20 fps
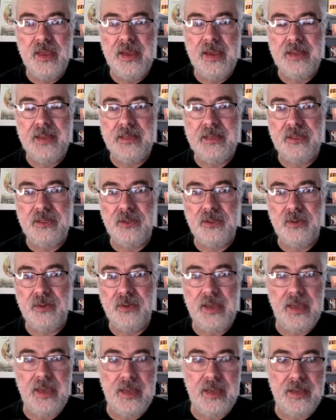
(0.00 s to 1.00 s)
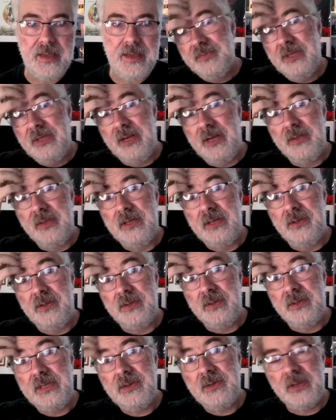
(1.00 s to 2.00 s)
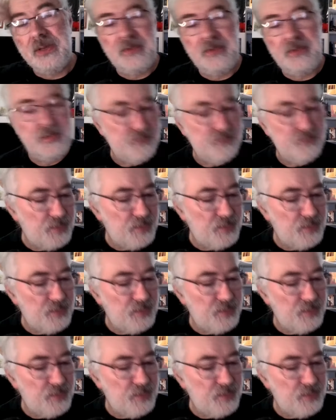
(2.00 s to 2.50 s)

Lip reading: and they do a sequel of it.